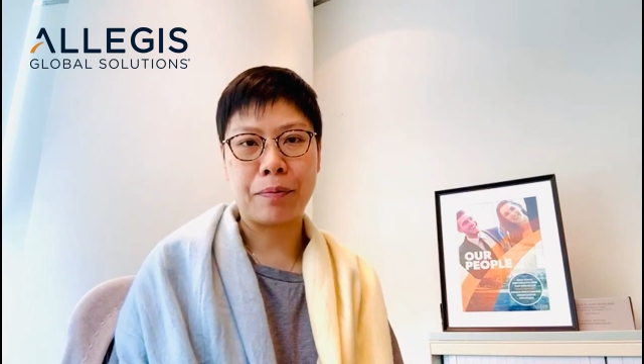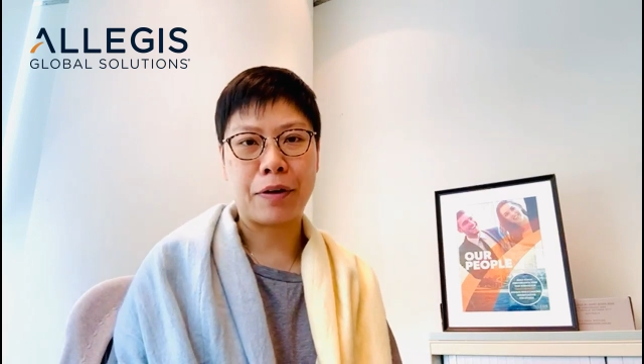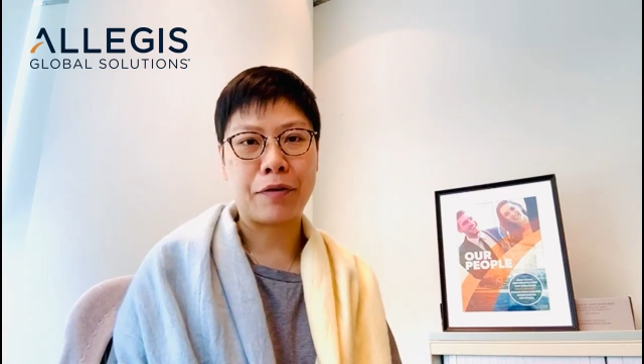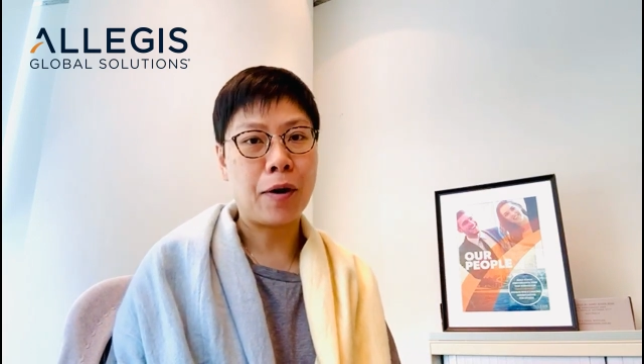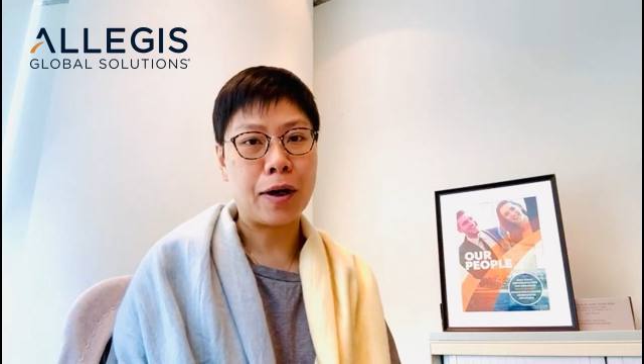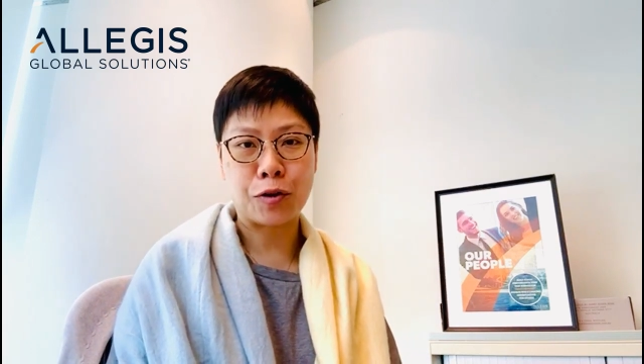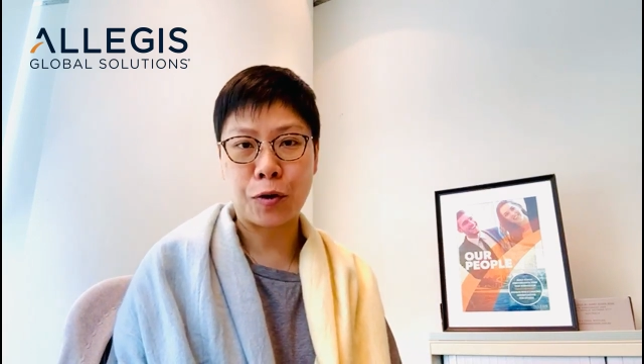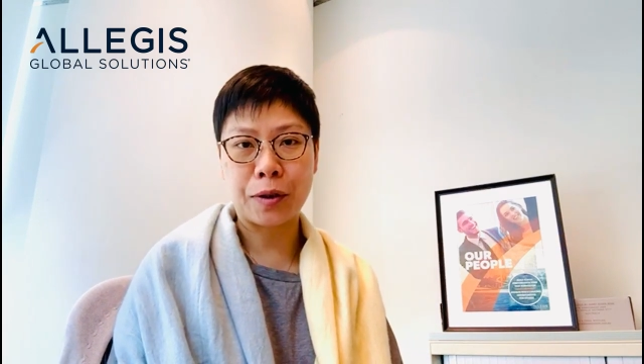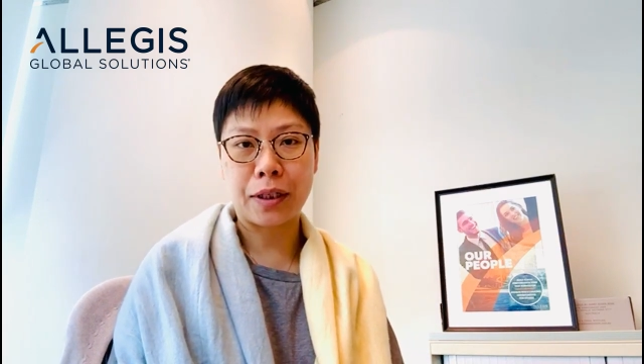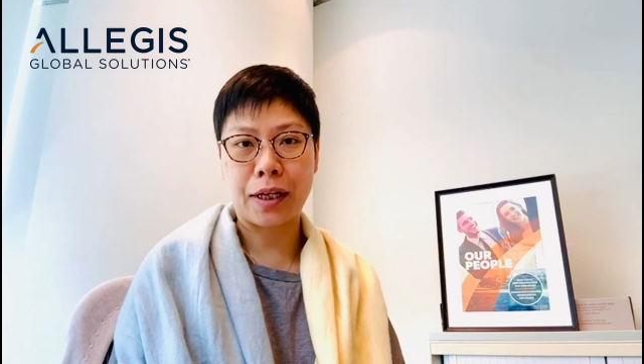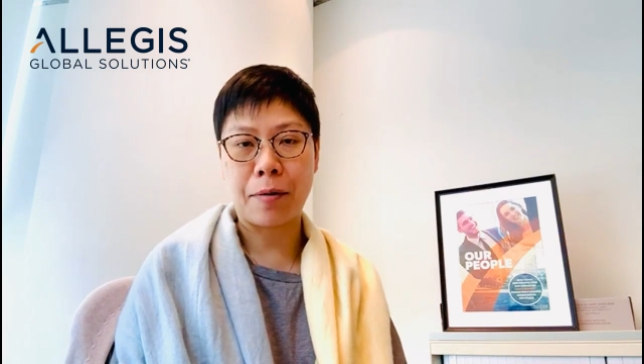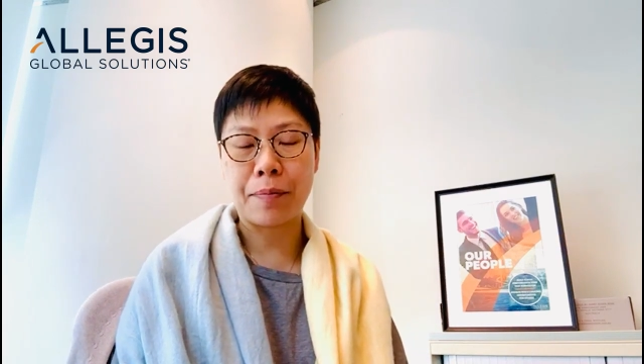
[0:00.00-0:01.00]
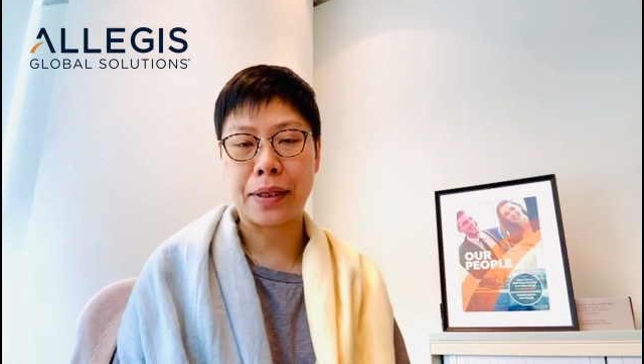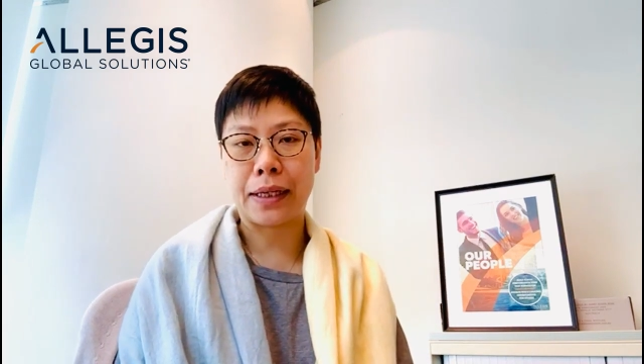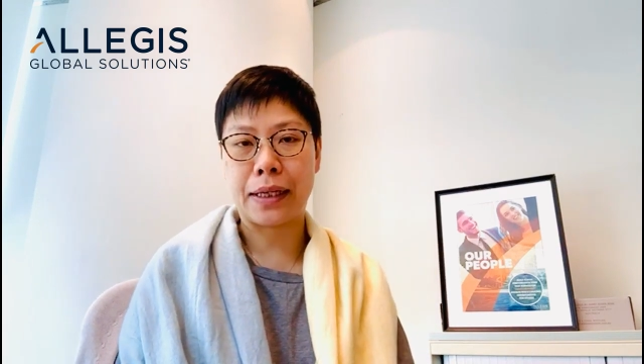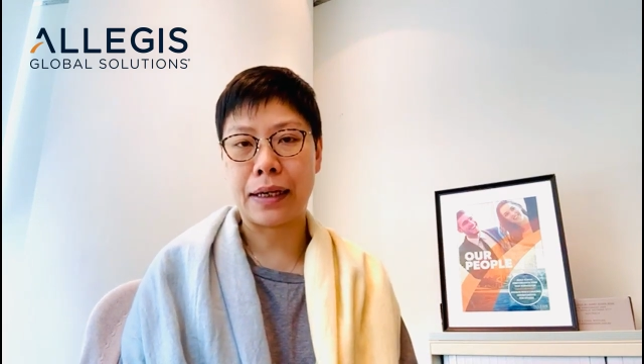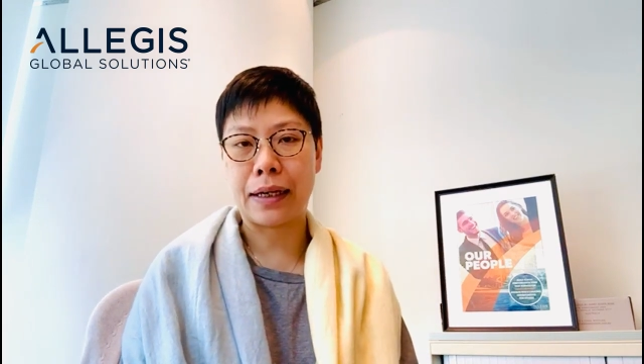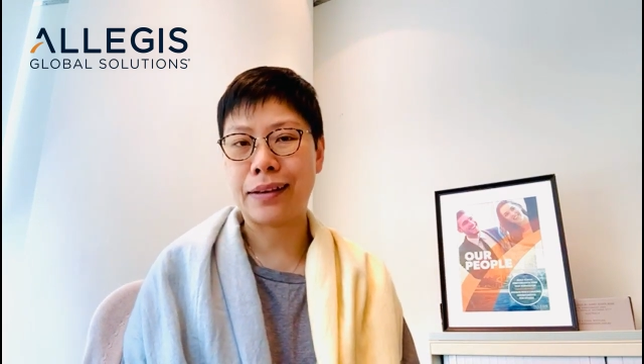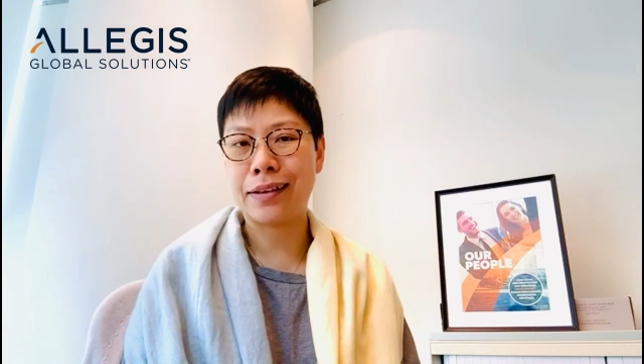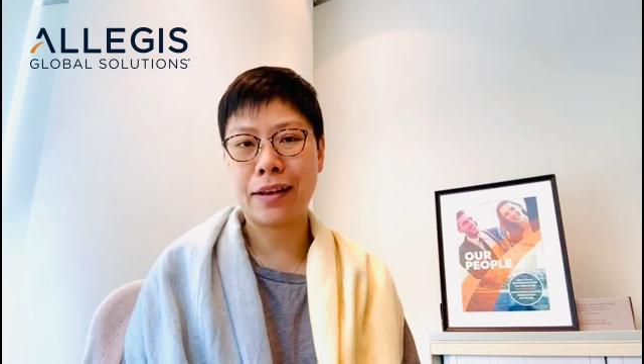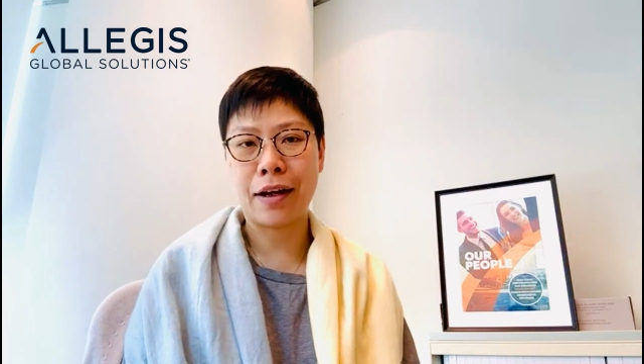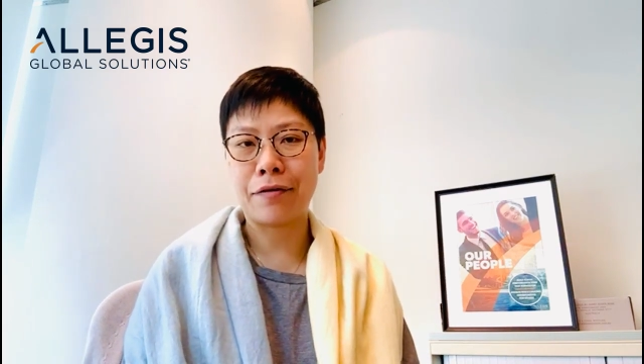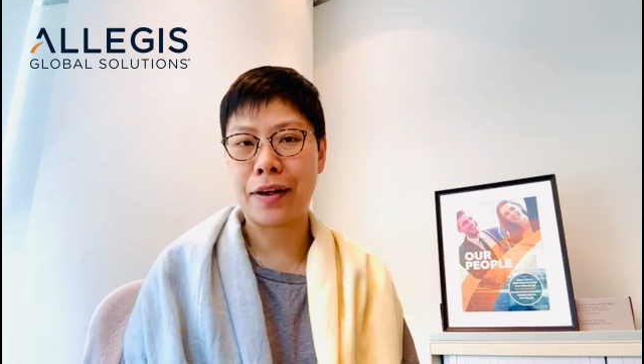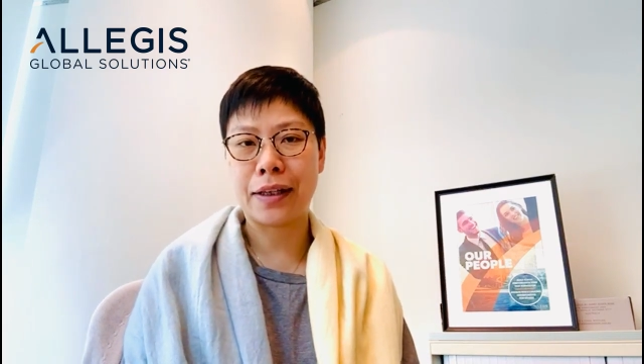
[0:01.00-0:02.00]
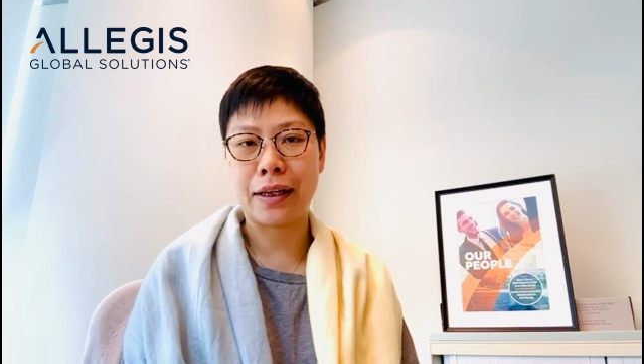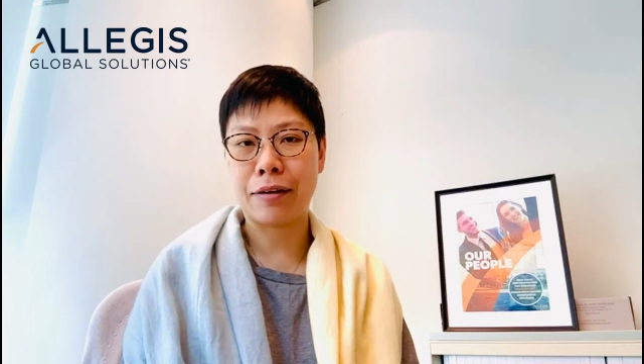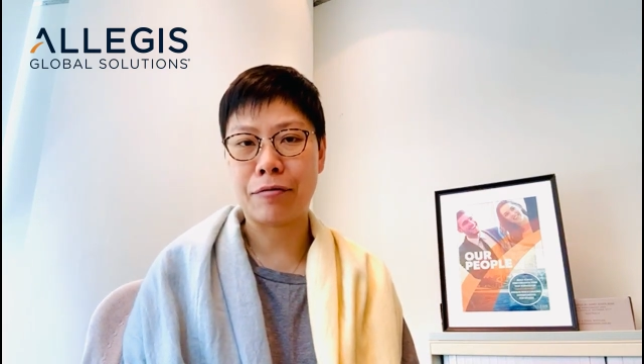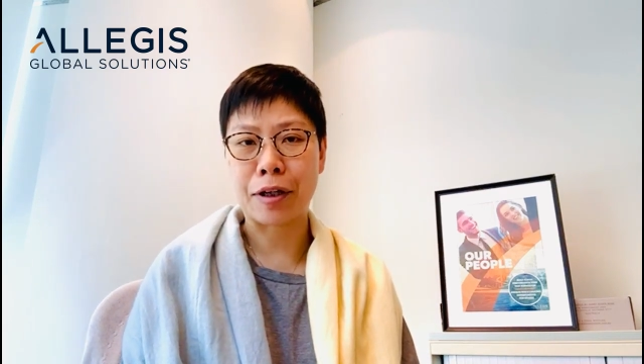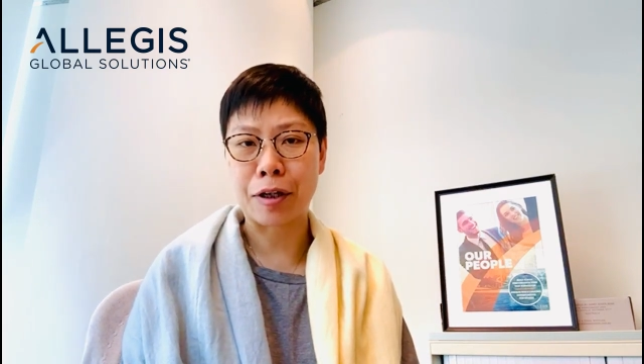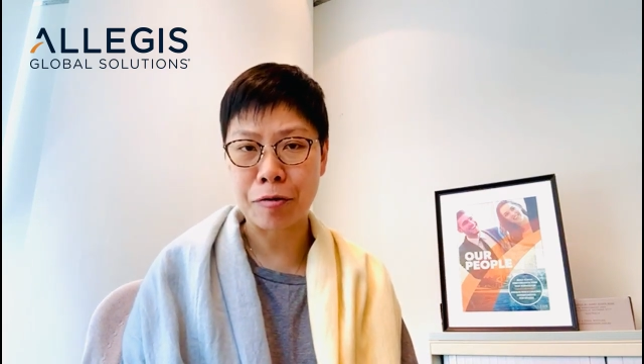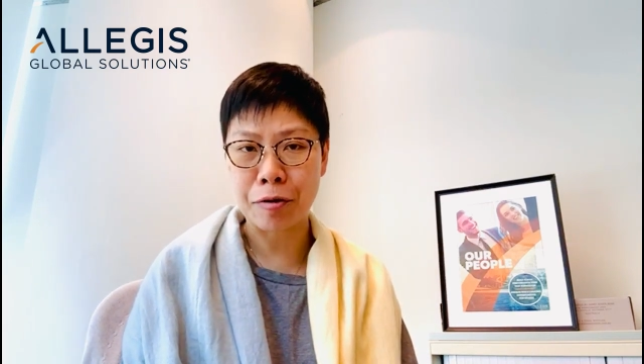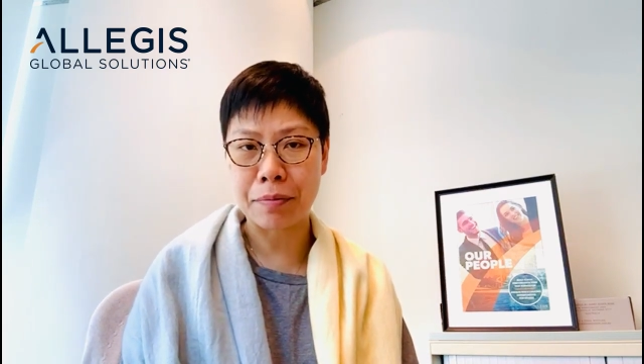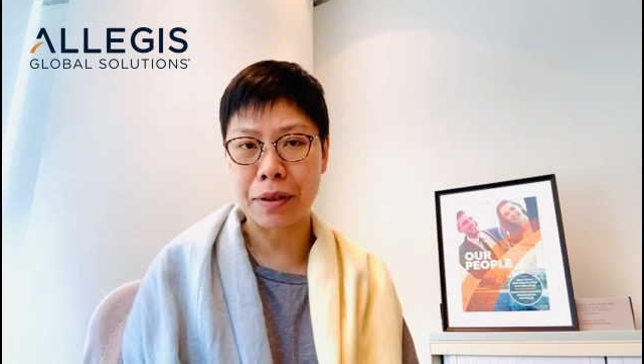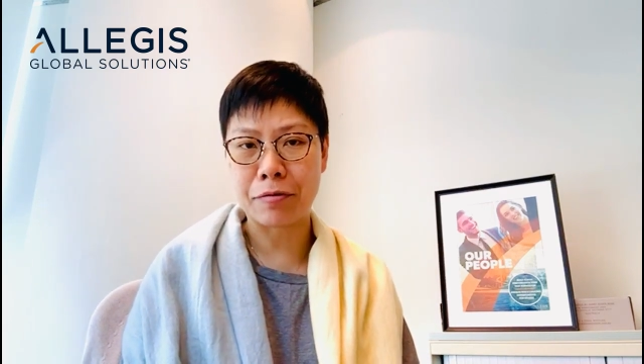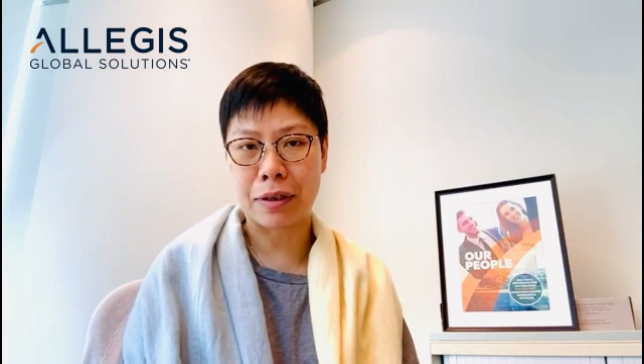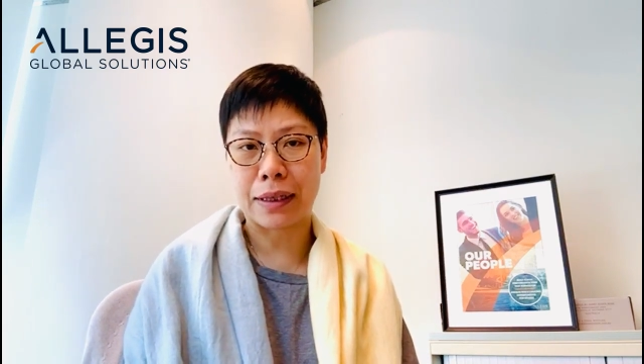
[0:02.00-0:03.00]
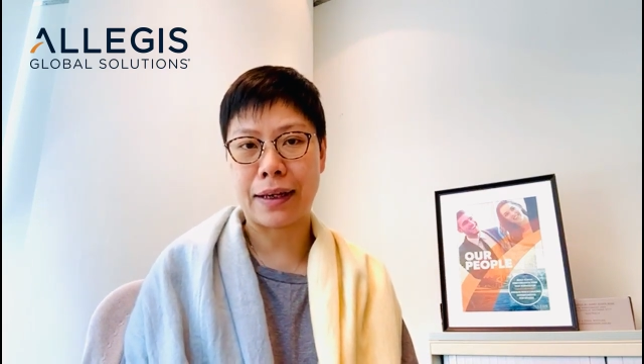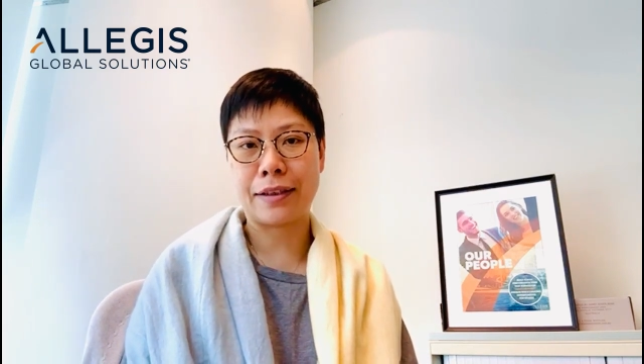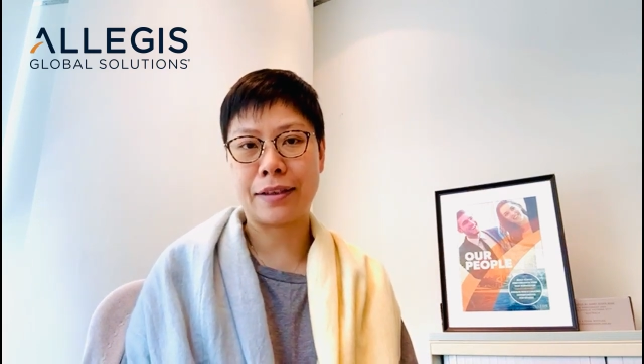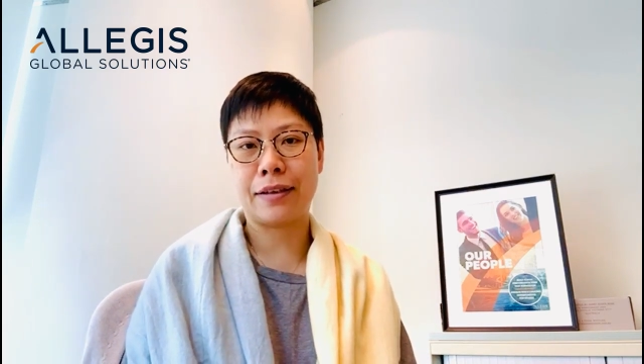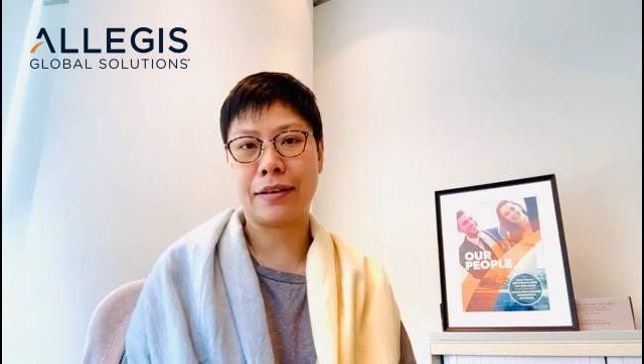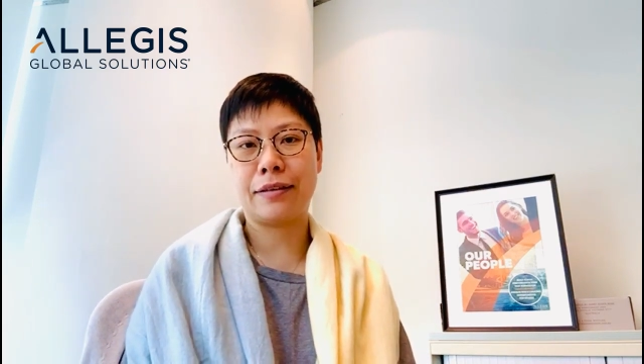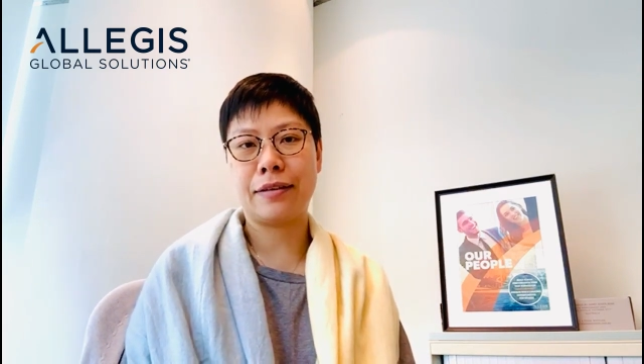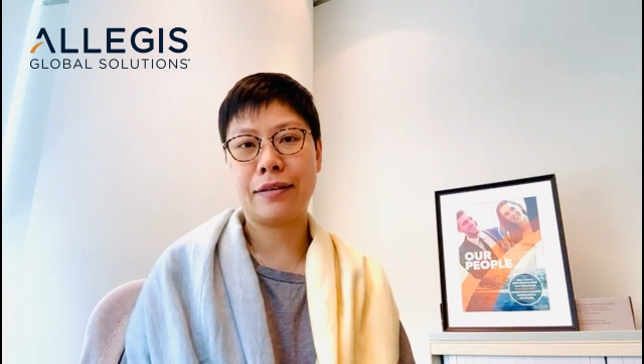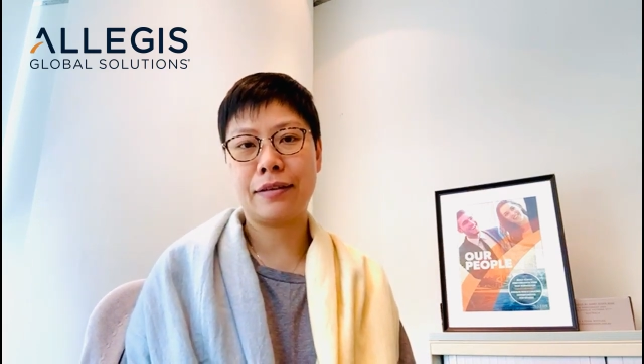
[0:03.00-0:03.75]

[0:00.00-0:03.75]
Before I joined the company, I didn't have any recruitment-related